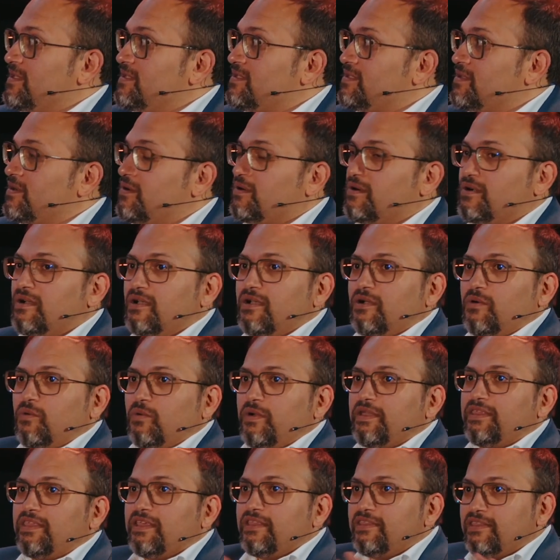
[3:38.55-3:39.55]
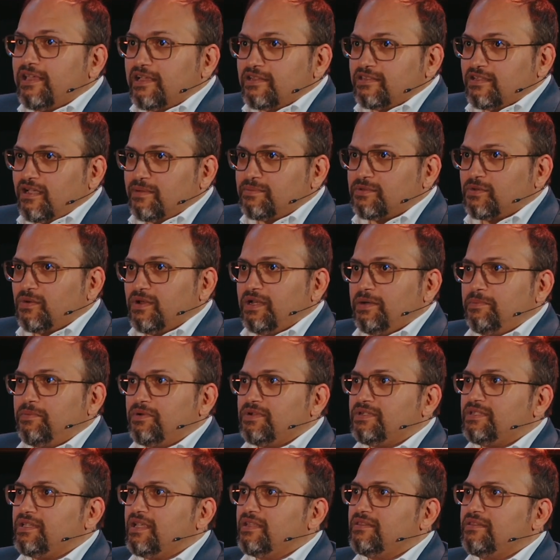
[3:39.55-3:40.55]
So within that top
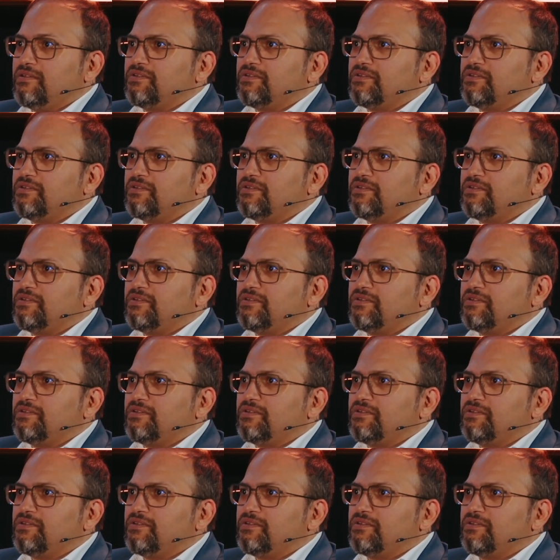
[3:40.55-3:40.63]
20%,